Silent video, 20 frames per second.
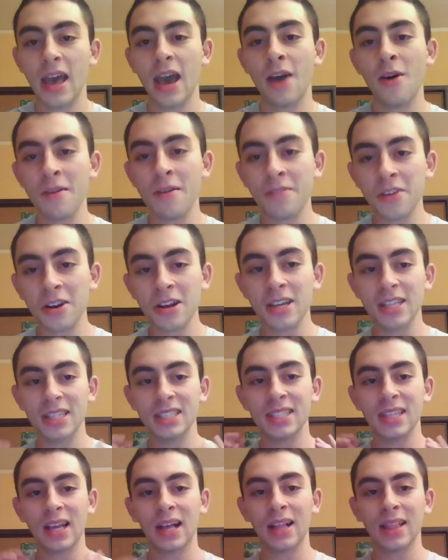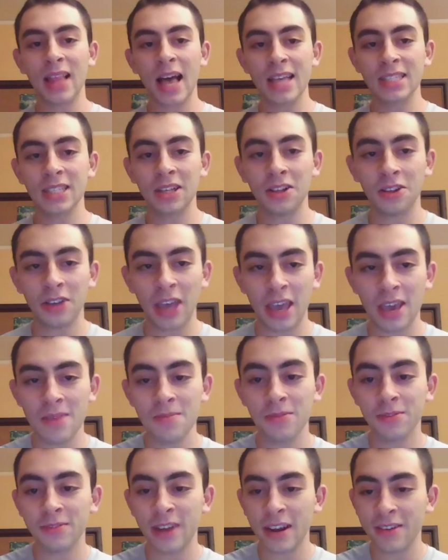However, this is a classical
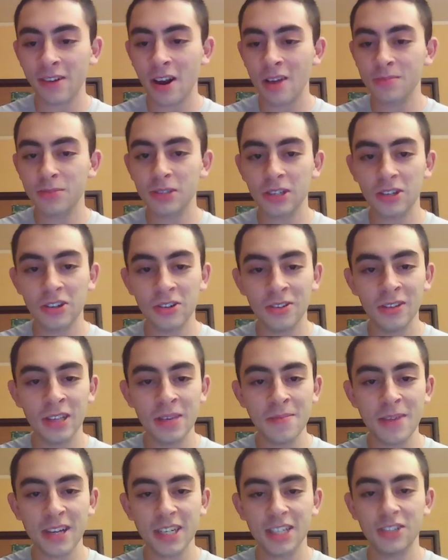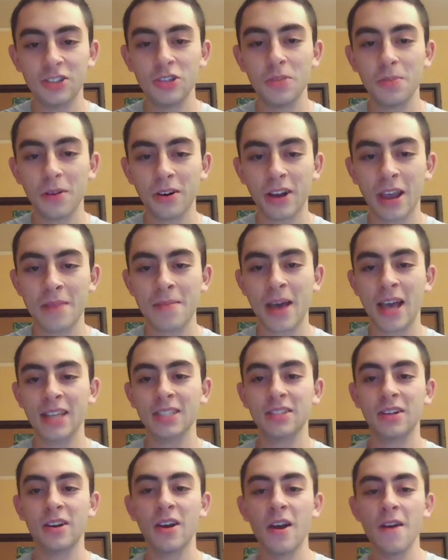game. Ray Robson, newly minted super
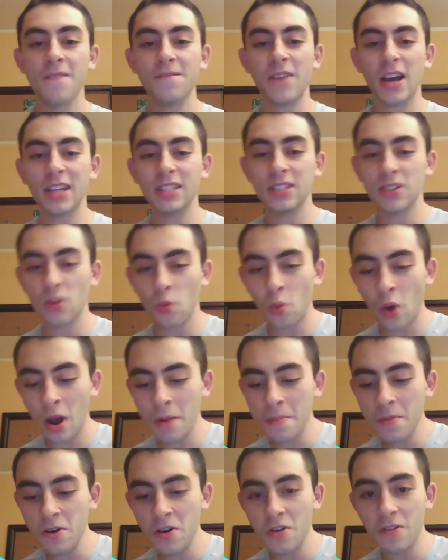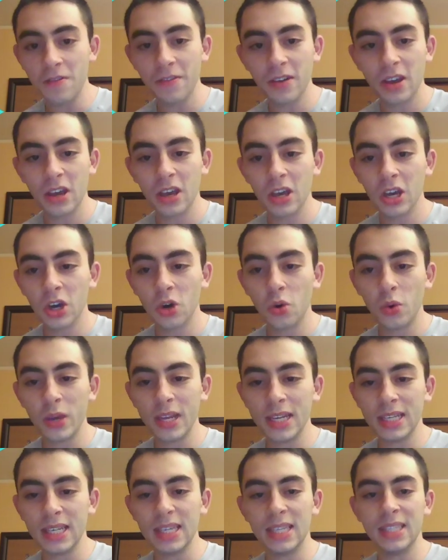grandmaster, finds the one move,
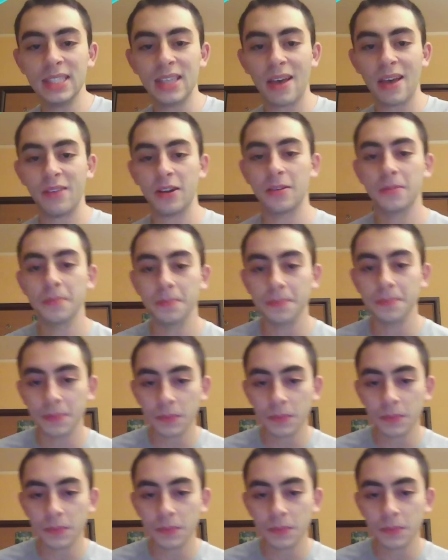queen to e7.